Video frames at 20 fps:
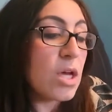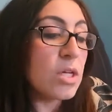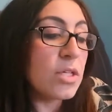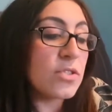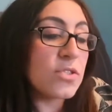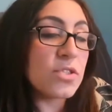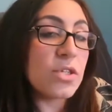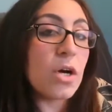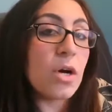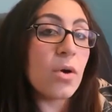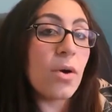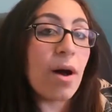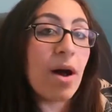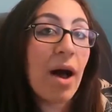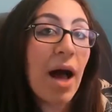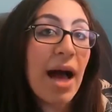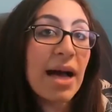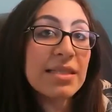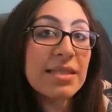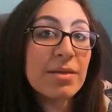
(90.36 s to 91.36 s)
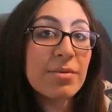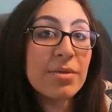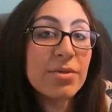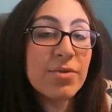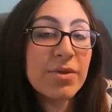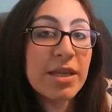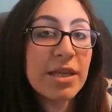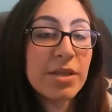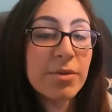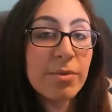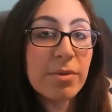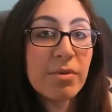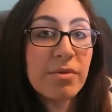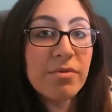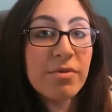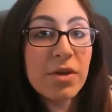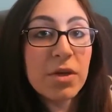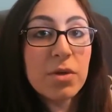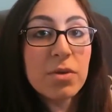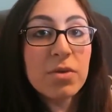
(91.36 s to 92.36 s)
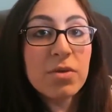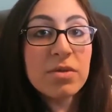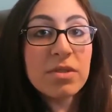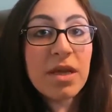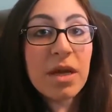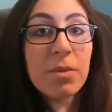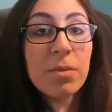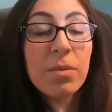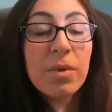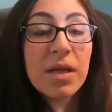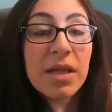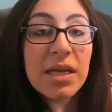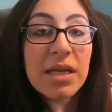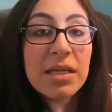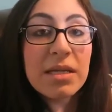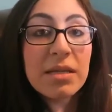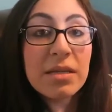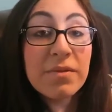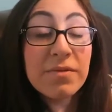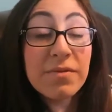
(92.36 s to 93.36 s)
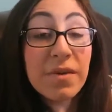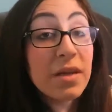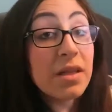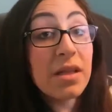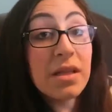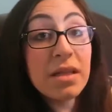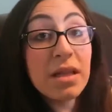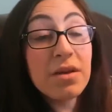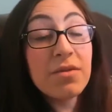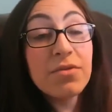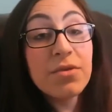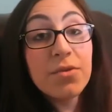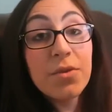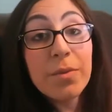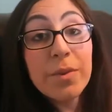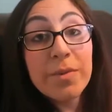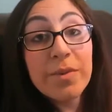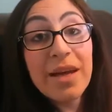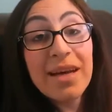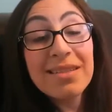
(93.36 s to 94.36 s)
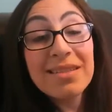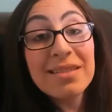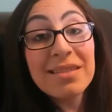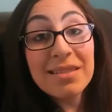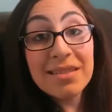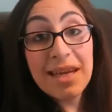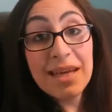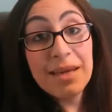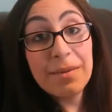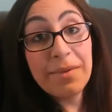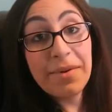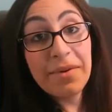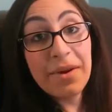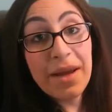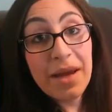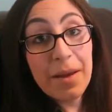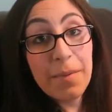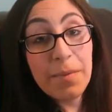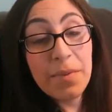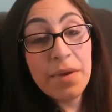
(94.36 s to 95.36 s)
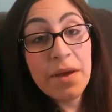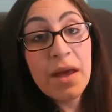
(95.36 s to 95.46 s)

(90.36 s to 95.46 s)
So as I was reading the reviews, I really fell in love with what people had to say about HIP.